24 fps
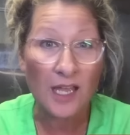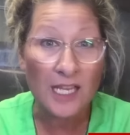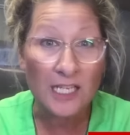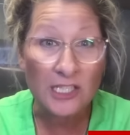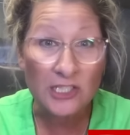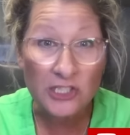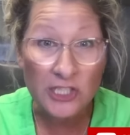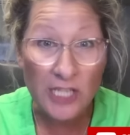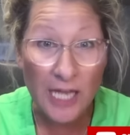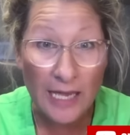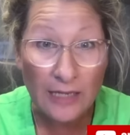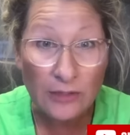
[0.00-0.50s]

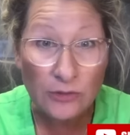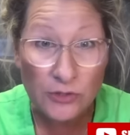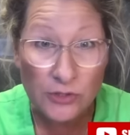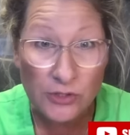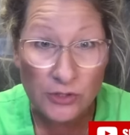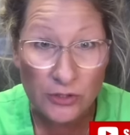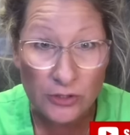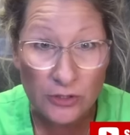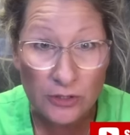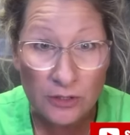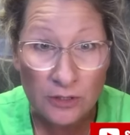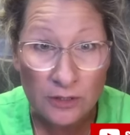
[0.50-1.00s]

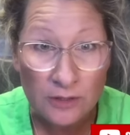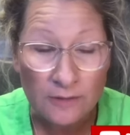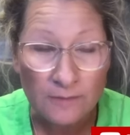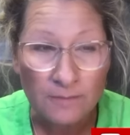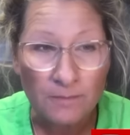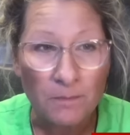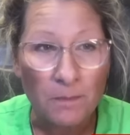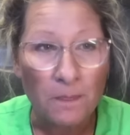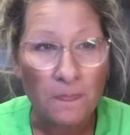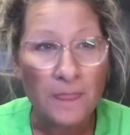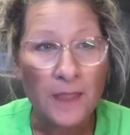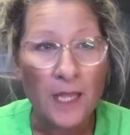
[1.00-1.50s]
Schnauzer,
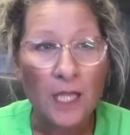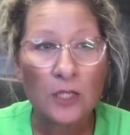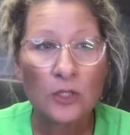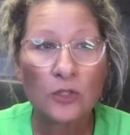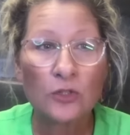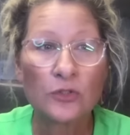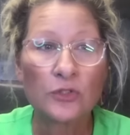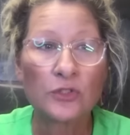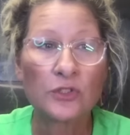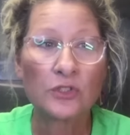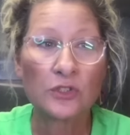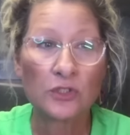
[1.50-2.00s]
you
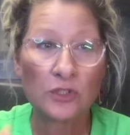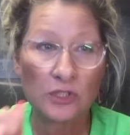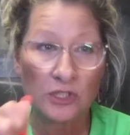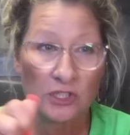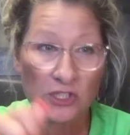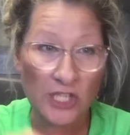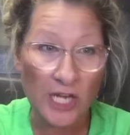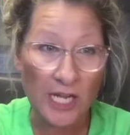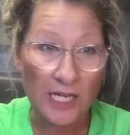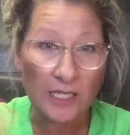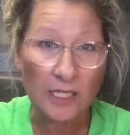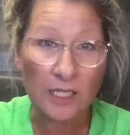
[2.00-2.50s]

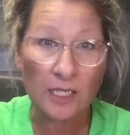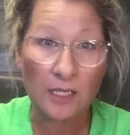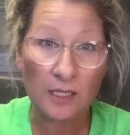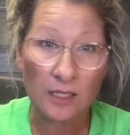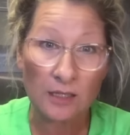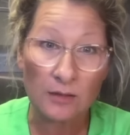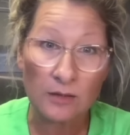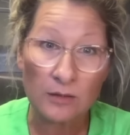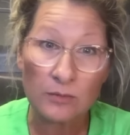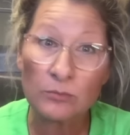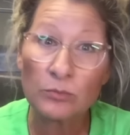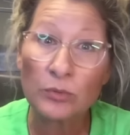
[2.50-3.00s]
check
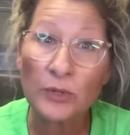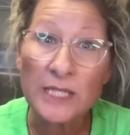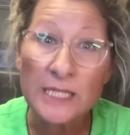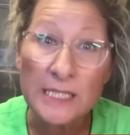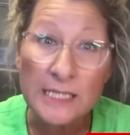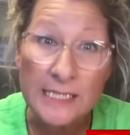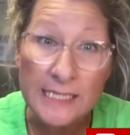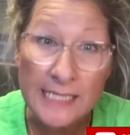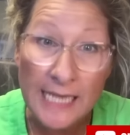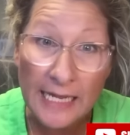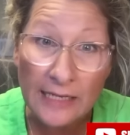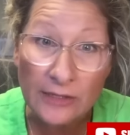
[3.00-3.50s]
breed
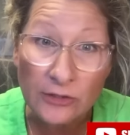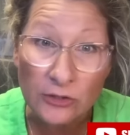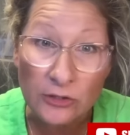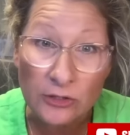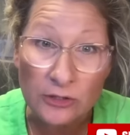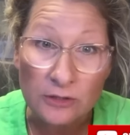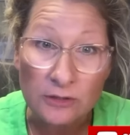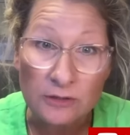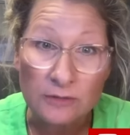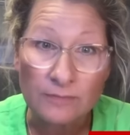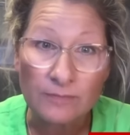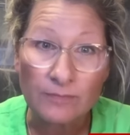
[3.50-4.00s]
standard.
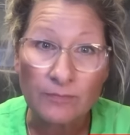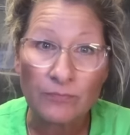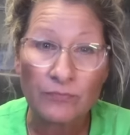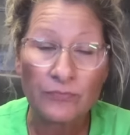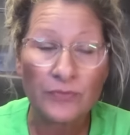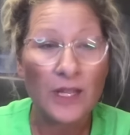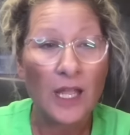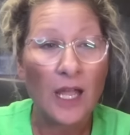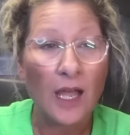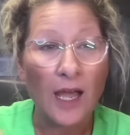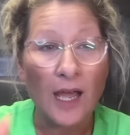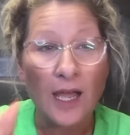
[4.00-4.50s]

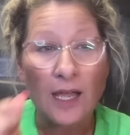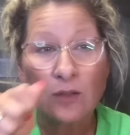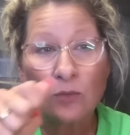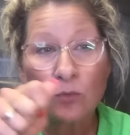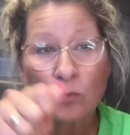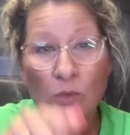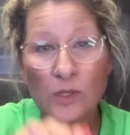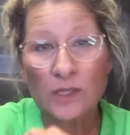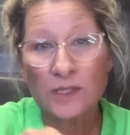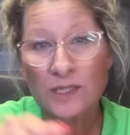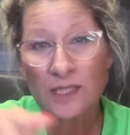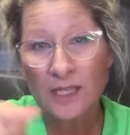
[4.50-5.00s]
I
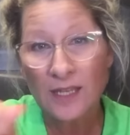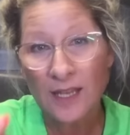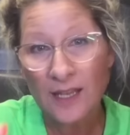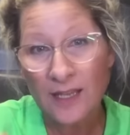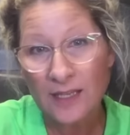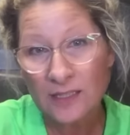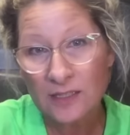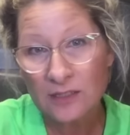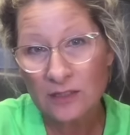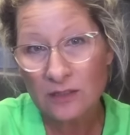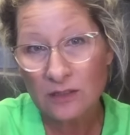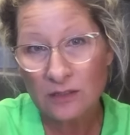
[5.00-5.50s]
want the
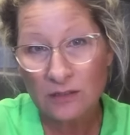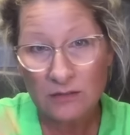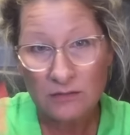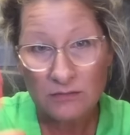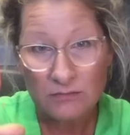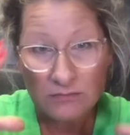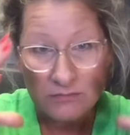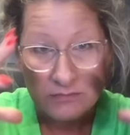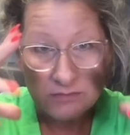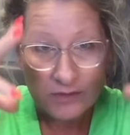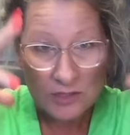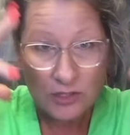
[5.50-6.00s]
head
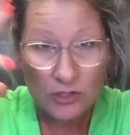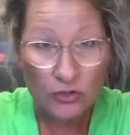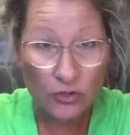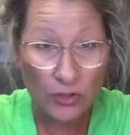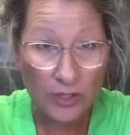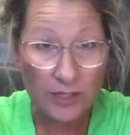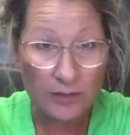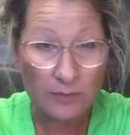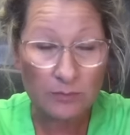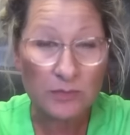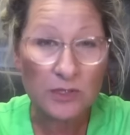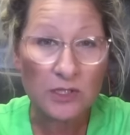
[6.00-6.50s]

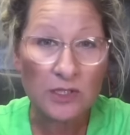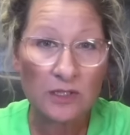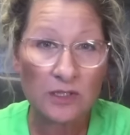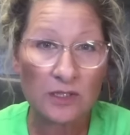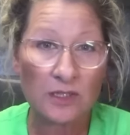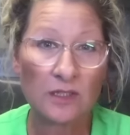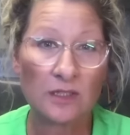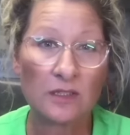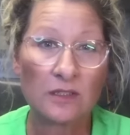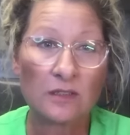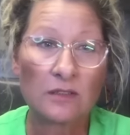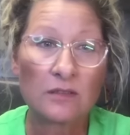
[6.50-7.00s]
trimmed
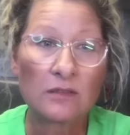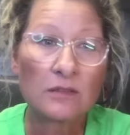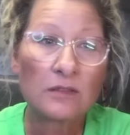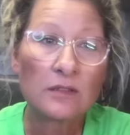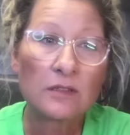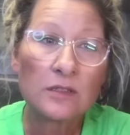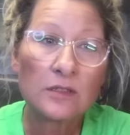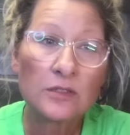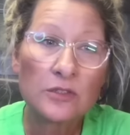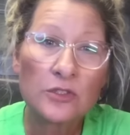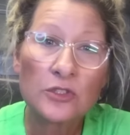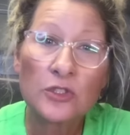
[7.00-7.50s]

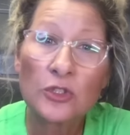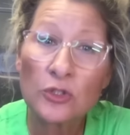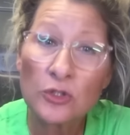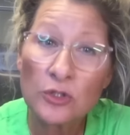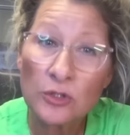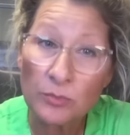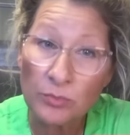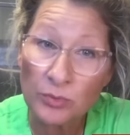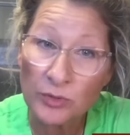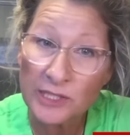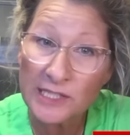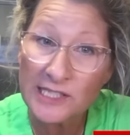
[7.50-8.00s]
to the
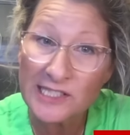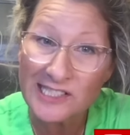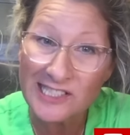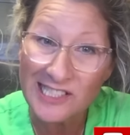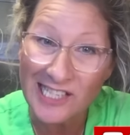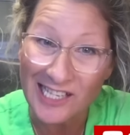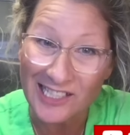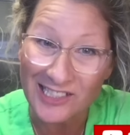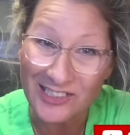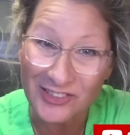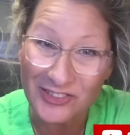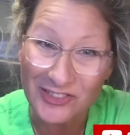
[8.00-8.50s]
breed
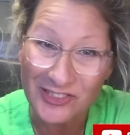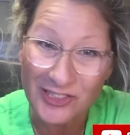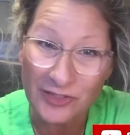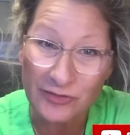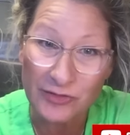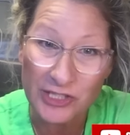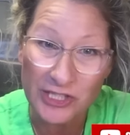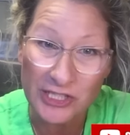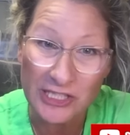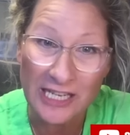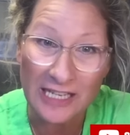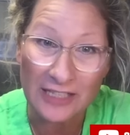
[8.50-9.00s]
standards of a
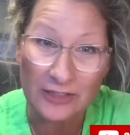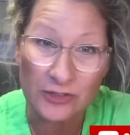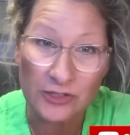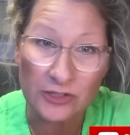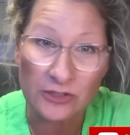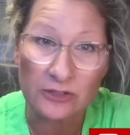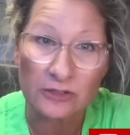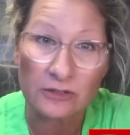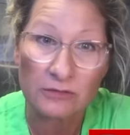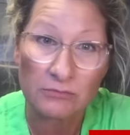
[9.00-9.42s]
Schnauzer.